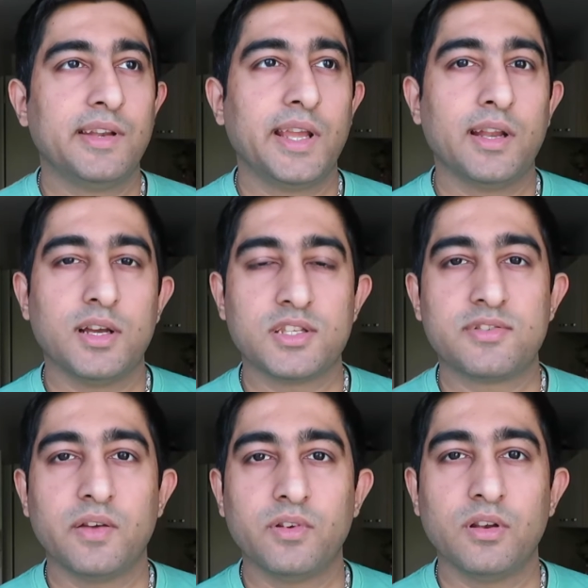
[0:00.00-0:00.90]
9 hours
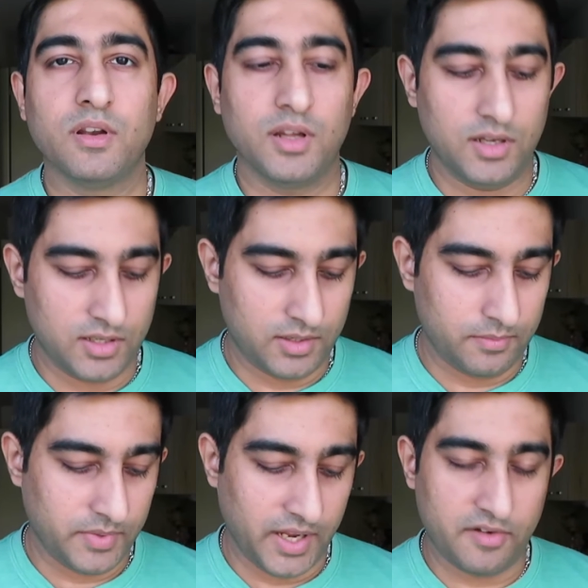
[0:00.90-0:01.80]
travel,
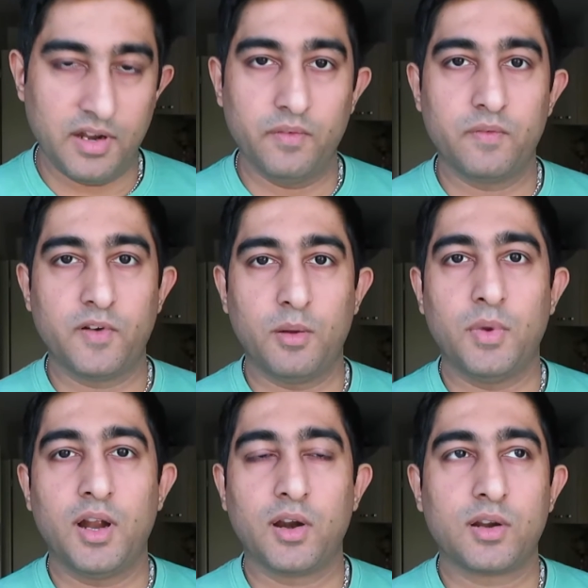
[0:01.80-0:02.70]
air travel
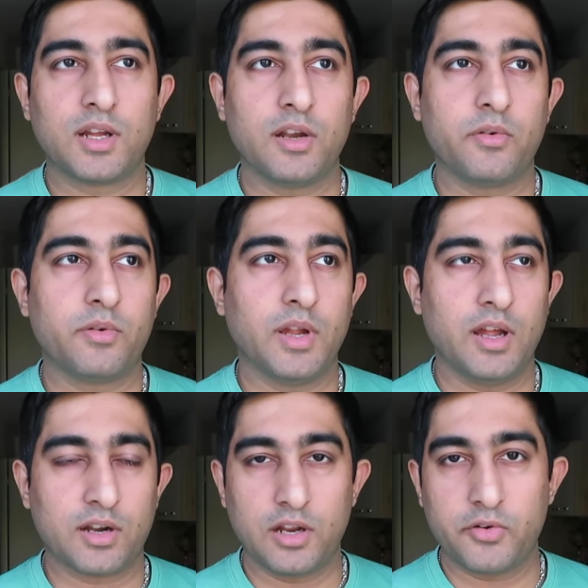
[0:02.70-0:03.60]
from our
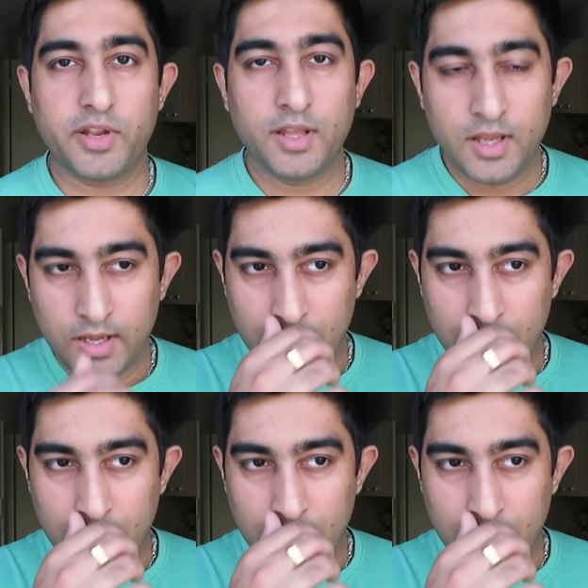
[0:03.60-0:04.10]
country.